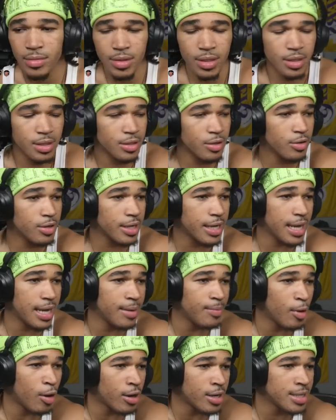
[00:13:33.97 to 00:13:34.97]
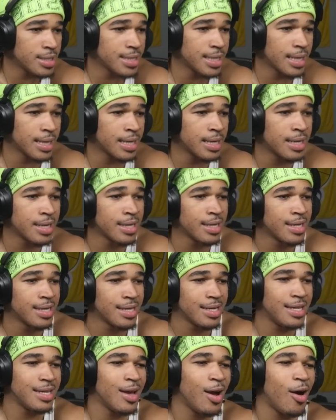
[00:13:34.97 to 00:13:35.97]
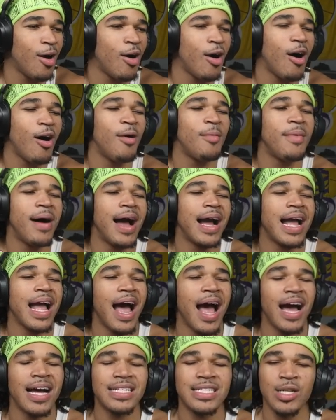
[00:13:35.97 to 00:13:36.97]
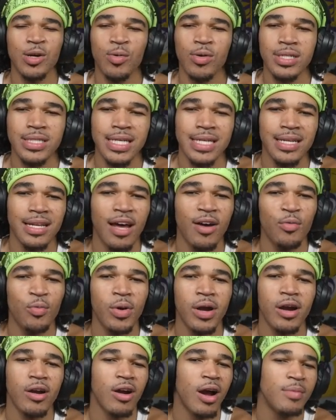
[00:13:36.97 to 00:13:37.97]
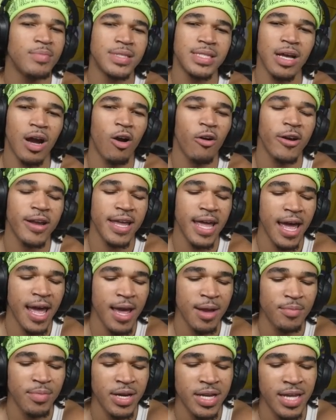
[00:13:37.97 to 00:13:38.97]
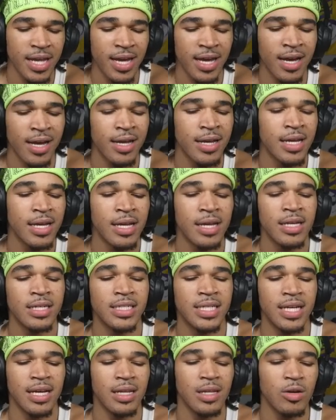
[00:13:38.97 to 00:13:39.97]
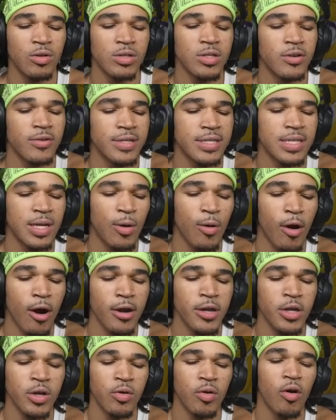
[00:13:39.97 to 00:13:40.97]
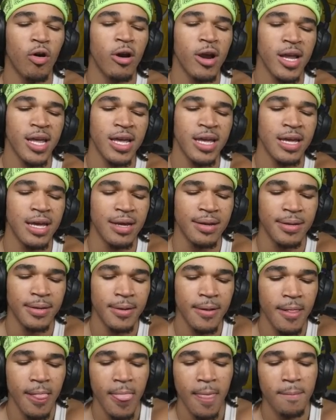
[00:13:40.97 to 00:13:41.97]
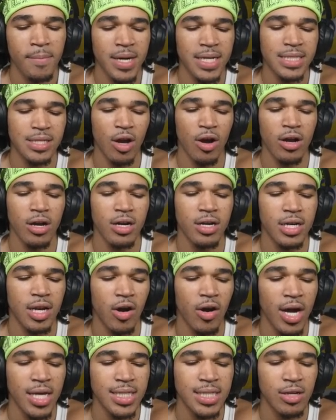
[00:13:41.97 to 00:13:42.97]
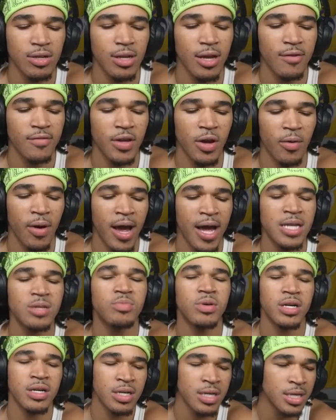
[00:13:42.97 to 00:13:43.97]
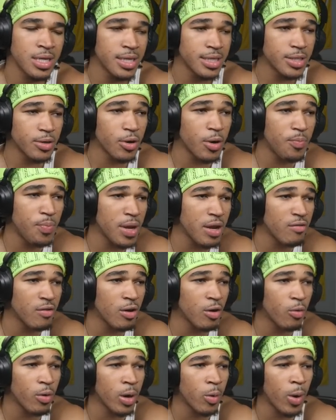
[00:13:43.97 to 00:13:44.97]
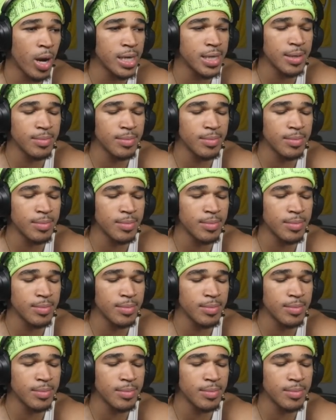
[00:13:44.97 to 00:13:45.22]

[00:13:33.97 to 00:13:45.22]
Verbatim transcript: Turn the cam on. This nigga. Yo, oh my gosh. You was in love with her. I'm sorry, gang. But yeah, she a loser and so are you. Or he. But it's all good, though. I still love your ass. But show the pic real quick. Like them